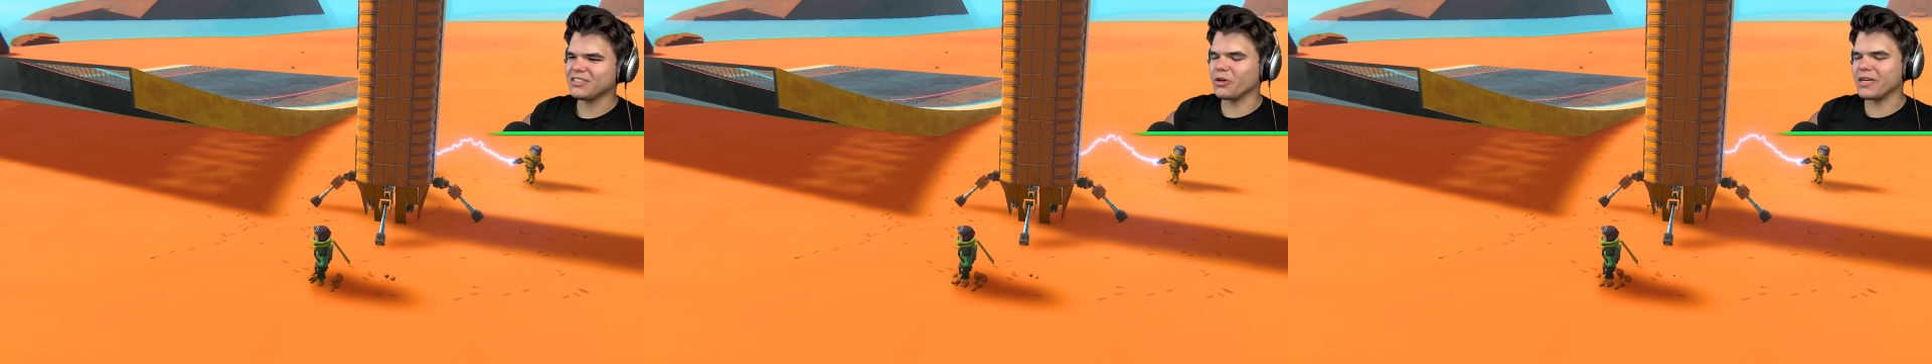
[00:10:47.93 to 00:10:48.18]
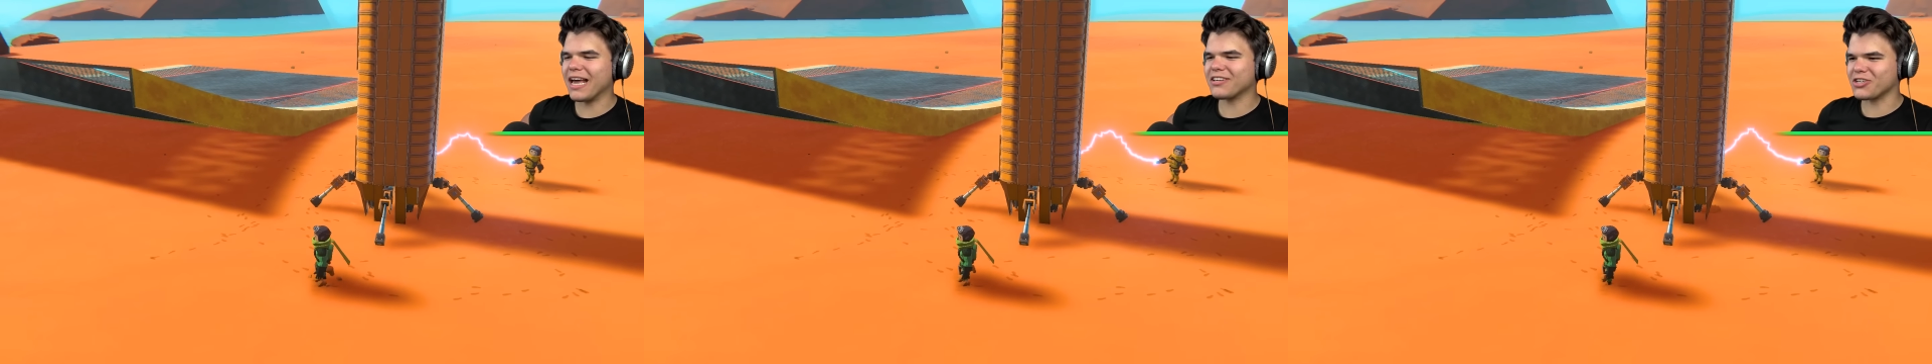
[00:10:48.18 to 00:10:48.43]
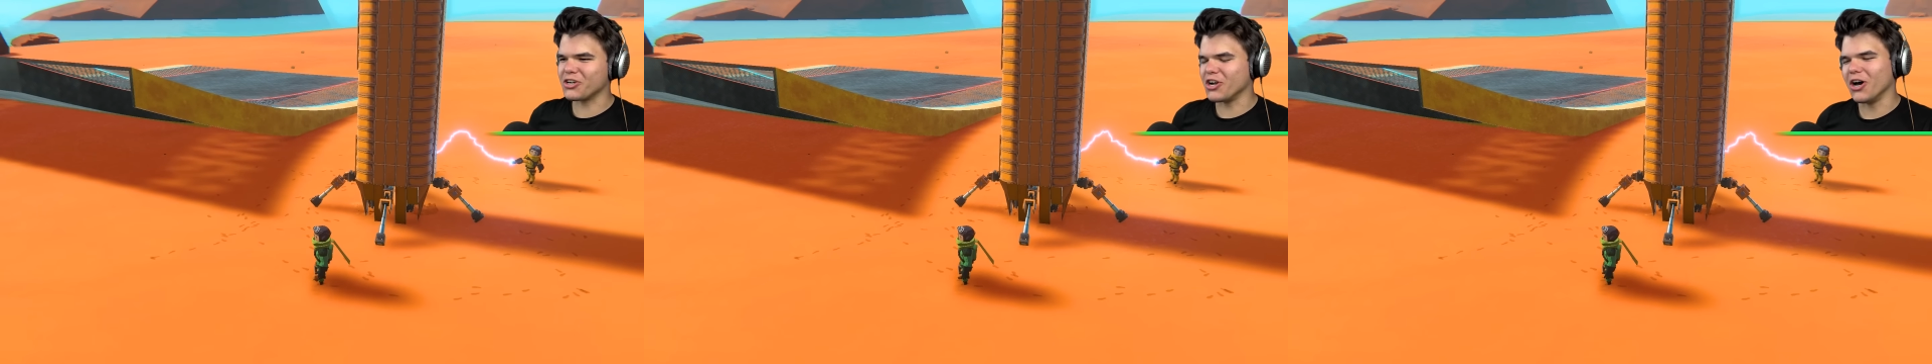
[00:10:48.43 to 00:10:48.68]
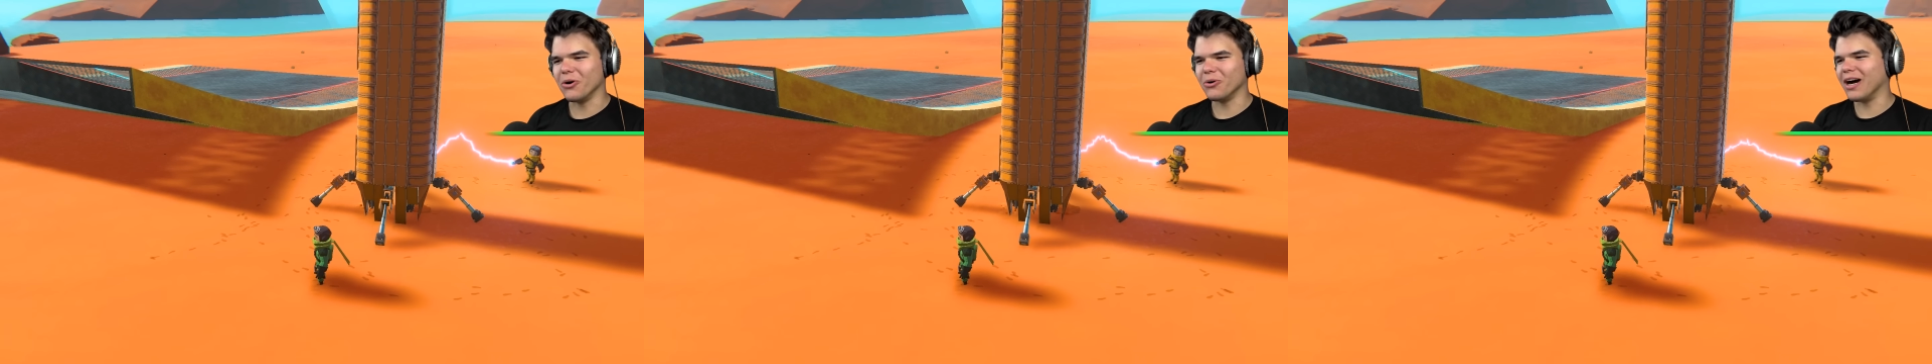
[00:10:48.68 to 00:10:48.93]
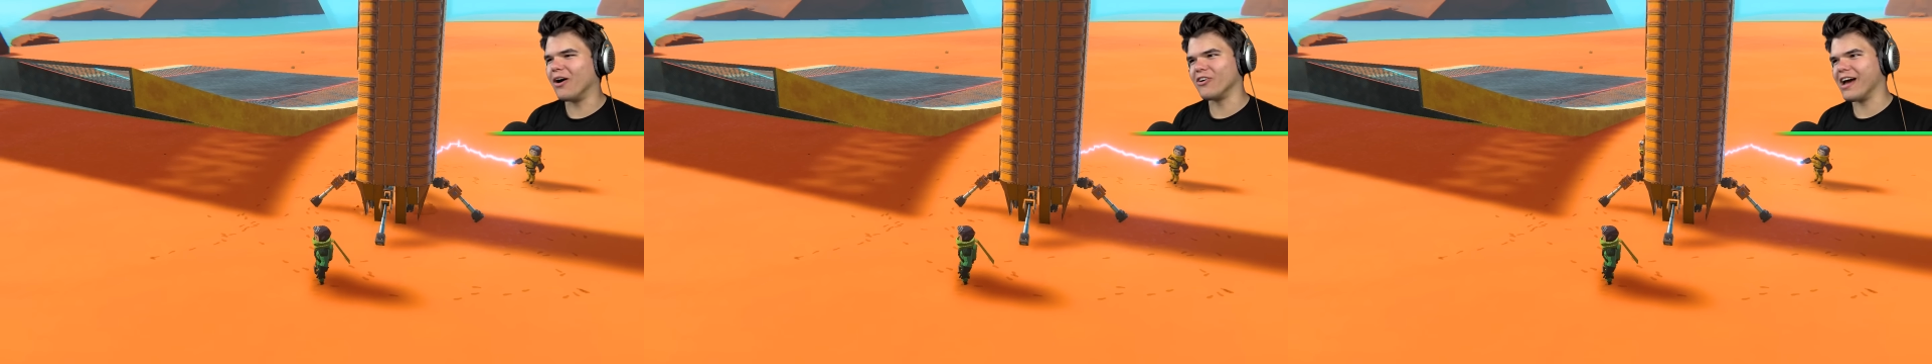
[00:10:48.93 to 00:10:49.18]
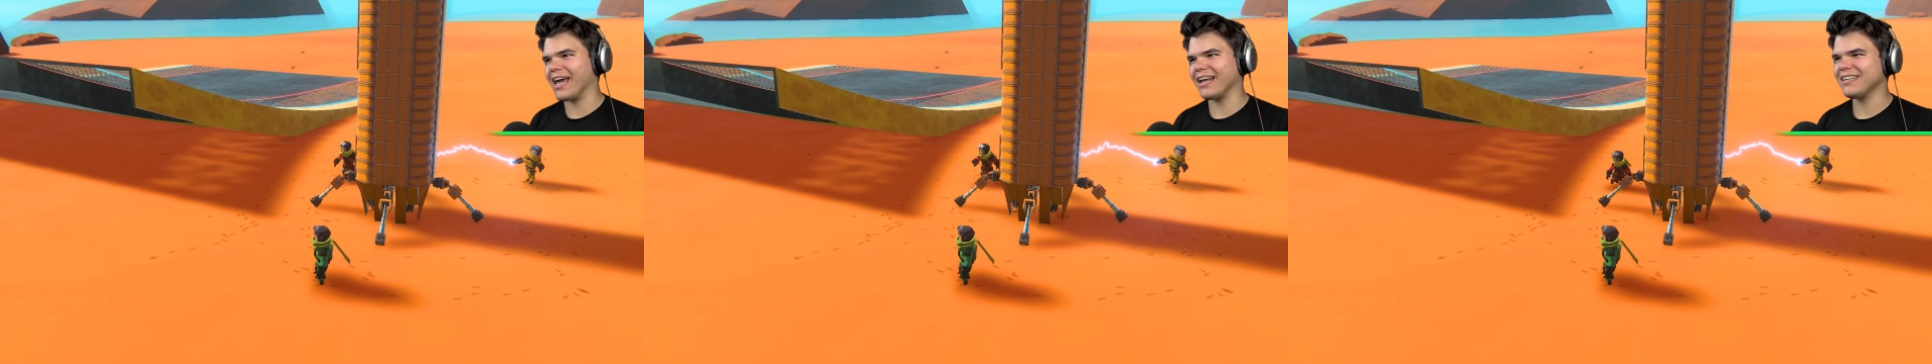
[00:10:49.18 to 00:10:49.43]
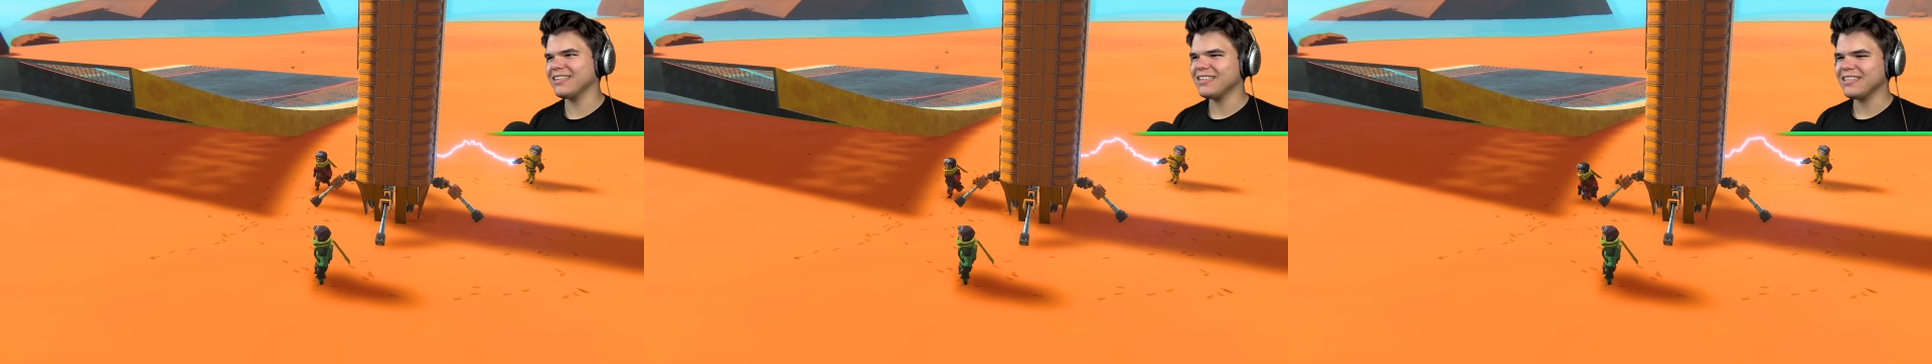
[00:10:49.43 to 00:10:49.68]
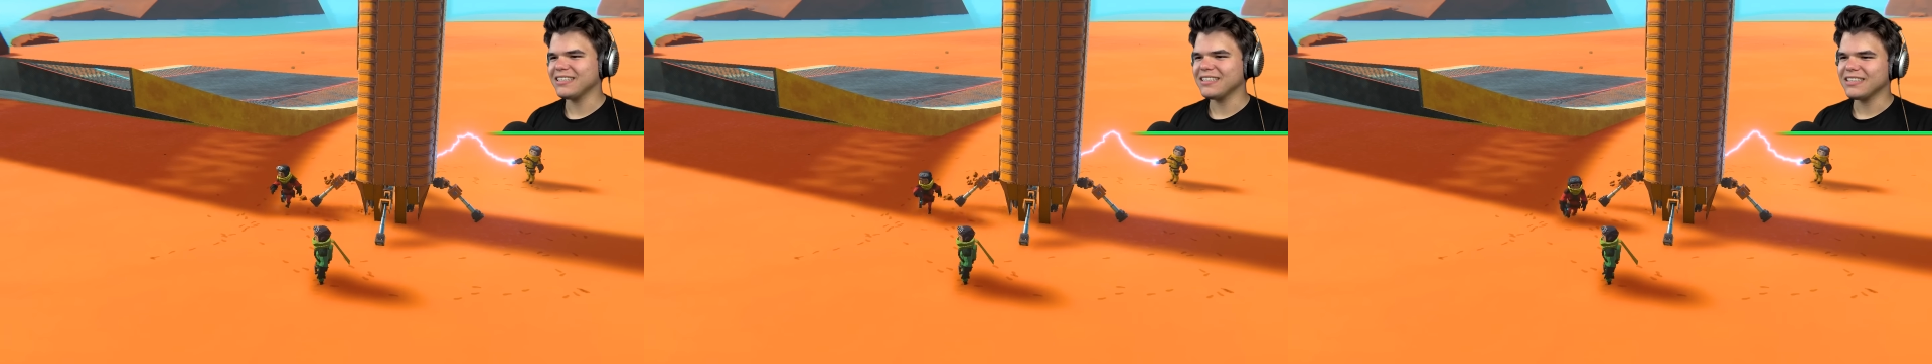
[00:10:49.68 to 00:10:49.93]
So yes or no. All right. Or in
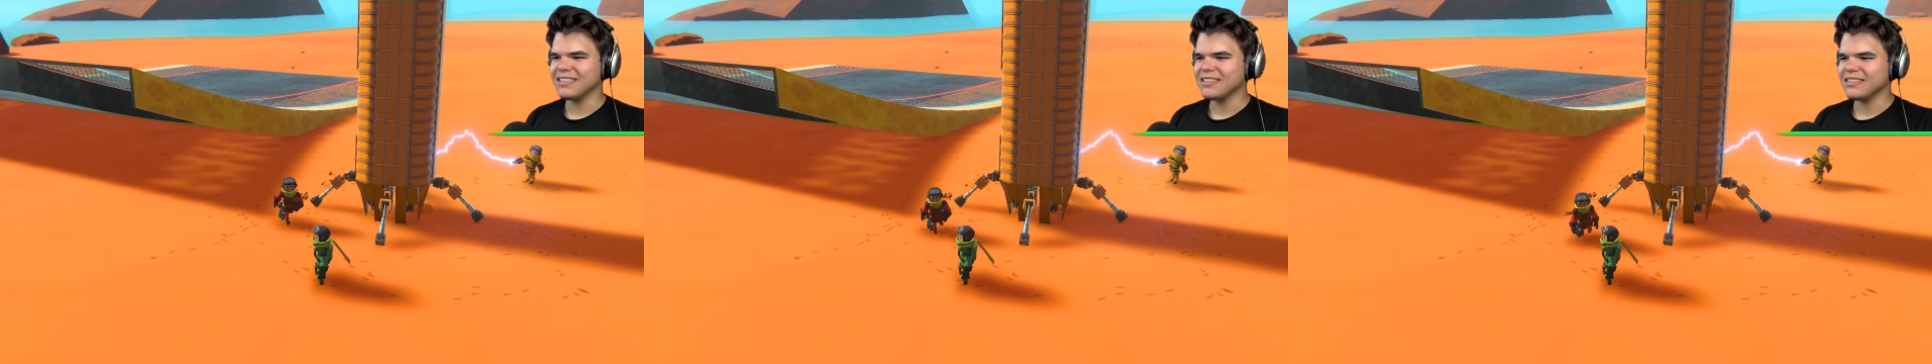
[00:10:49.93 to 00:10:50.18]
between.